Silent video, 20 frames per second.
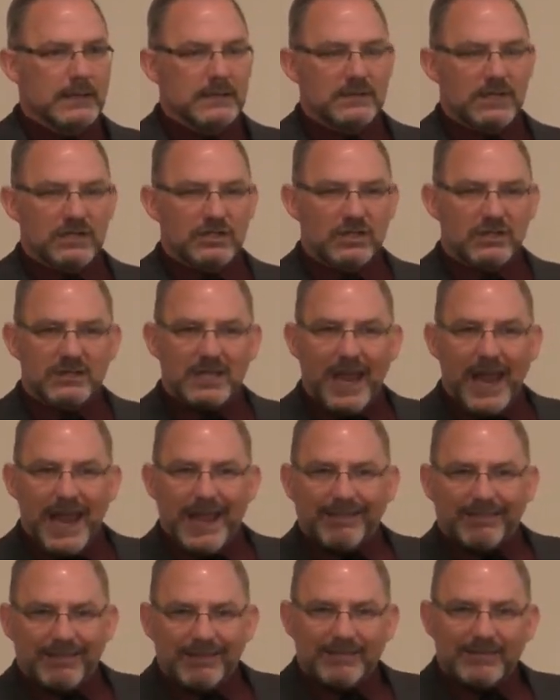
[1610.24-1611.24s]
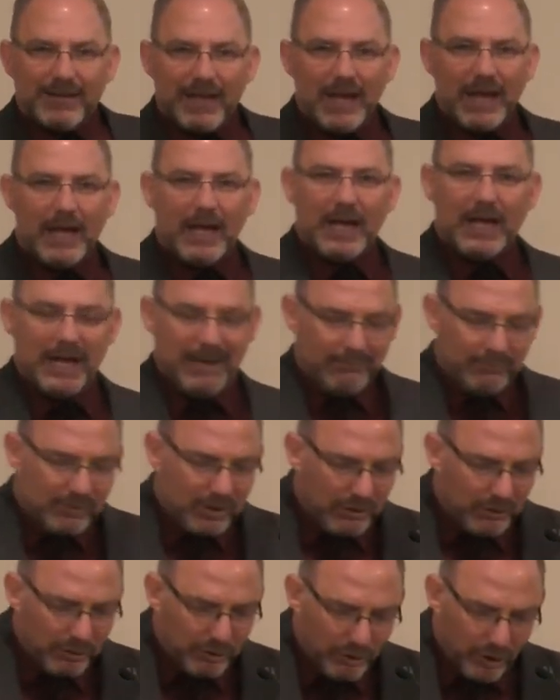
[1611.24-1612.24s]
Did you take the time
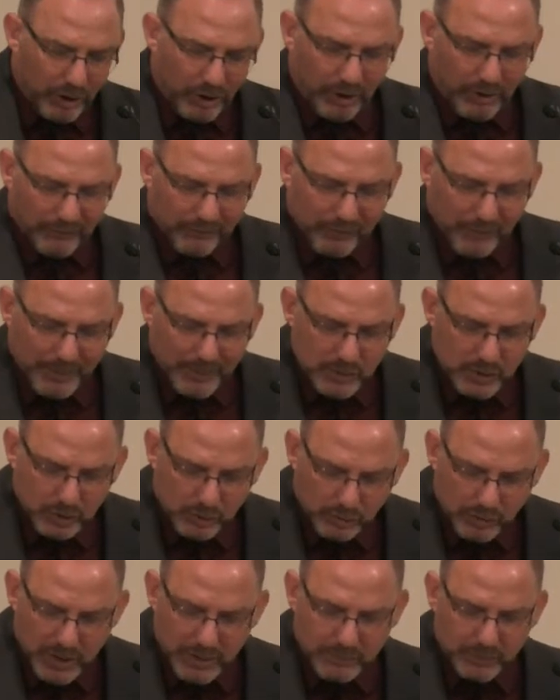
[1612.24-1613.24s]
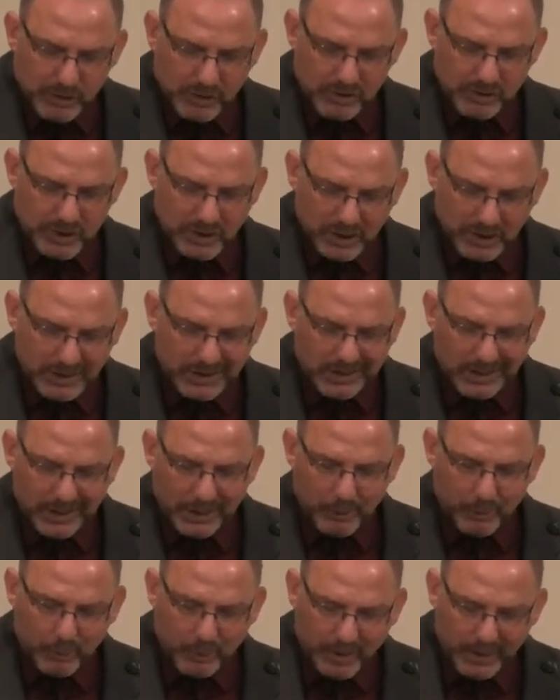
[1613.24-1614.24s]
to learn from the scriptures and
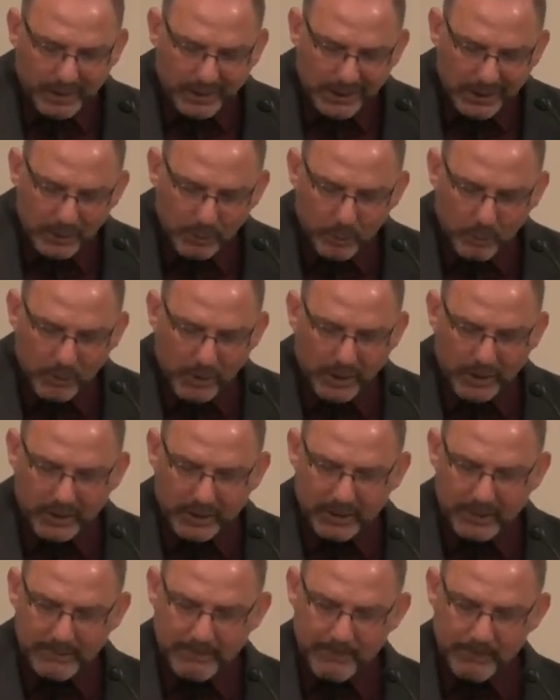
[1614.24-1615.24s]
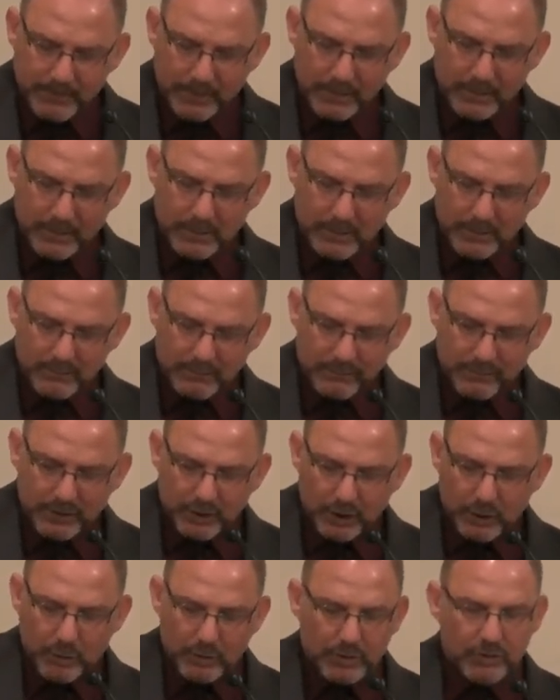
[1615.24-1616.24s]
get what he wanted for
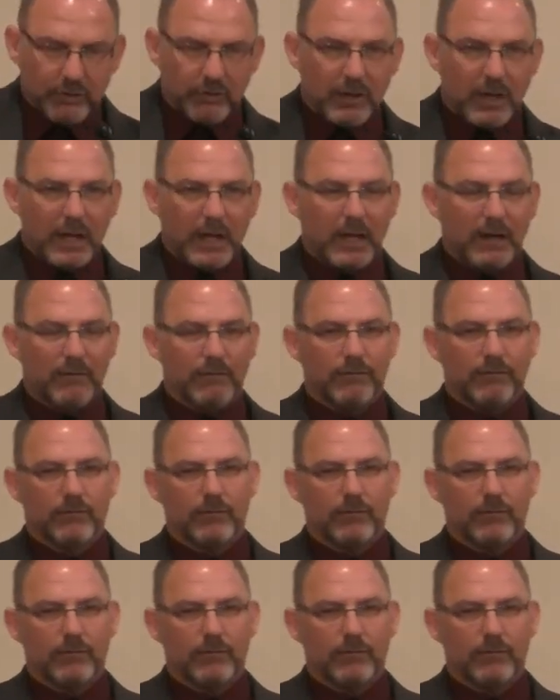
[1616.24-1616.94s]
you in your life?